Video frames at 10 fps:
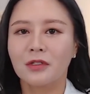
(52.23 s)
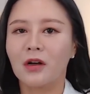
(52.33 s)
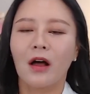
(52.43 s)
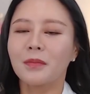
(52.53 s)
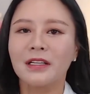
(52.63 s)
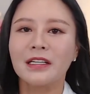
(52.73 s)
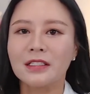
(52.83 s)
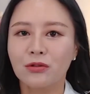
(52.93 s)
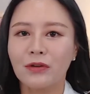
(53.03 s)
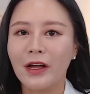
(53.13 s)
God,
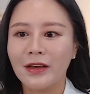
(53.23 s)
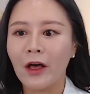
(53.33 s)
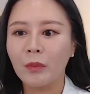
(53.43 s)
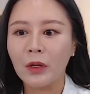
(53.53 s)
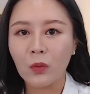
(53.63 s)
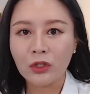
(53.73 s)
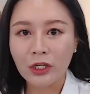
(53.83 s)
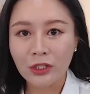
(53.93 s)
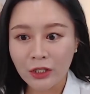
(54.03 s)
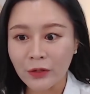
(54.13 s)
please, Gwen, help me. What
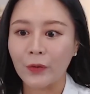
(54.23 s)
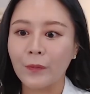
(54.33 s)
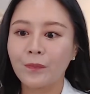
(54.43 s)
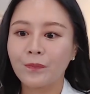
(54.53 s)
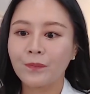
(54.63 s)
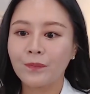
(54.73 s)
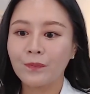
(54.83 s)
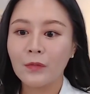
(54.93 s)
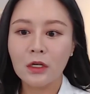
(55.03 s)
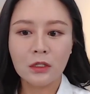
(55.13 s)
should I do?
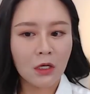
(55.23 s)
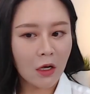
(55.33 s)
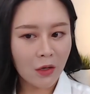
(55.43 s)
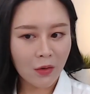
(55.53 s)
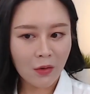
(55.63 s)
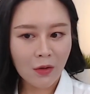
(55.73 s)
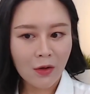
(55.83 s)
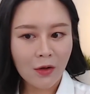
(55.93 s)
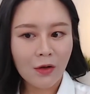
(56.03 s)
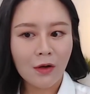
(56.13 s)
So
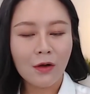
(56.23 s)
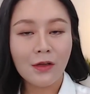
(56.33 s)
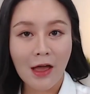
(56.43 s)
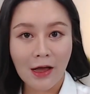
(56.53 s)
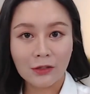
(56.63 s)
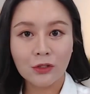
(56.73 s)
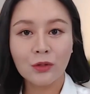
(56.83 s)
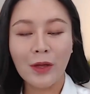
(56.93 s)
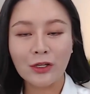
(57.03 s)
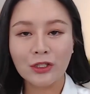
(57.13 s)
yeah,
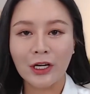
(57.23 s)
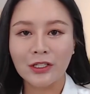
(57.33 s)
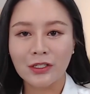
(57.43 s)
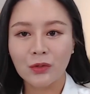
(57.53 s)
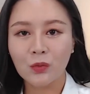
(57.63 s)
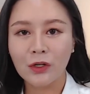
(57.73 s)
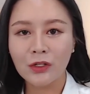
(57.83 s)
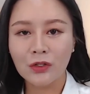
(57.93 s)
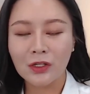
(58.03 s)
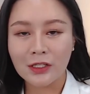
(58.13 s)
2 major changes.
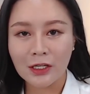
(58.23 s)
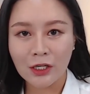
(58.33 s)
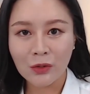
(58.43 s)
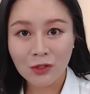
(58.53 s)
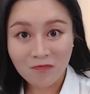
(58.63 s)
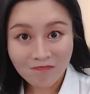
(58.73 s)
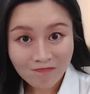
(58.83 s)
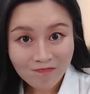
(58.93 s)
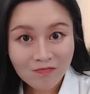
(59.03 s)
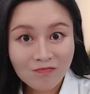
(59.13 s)
1, you can take notes
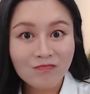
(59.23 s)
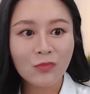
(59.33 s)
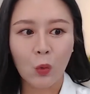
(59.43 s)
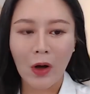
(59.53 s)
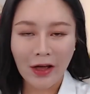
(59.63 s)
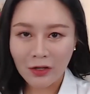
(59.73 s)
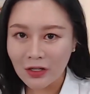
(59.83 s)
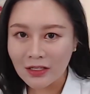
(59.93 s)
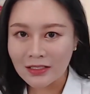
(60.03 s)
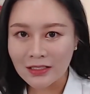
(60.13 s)
while
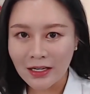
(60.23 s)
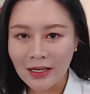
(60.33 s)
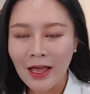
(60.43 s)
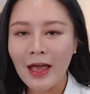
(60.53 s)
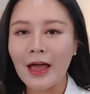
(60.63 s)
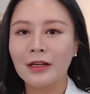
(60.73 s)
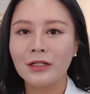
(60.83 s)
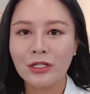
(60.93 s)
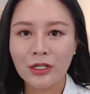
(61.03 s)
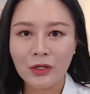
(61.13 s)
you're listening,
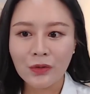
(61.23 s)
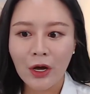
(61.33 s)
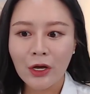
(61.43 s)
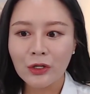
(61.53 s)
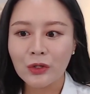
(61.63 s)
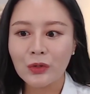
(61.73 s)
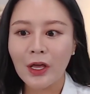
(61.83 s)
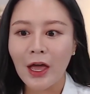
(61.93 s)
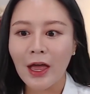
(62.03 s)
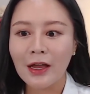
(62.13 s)
and 2, you
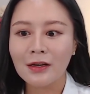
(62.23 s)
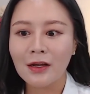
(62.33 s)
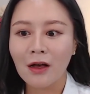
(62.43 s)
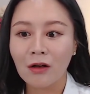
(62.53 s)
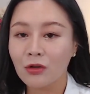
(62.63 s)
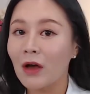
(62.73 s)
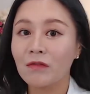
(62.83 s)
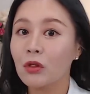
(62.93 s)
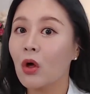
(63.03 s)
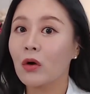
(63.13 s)

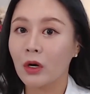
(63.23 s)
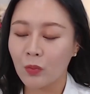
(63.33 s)
have longer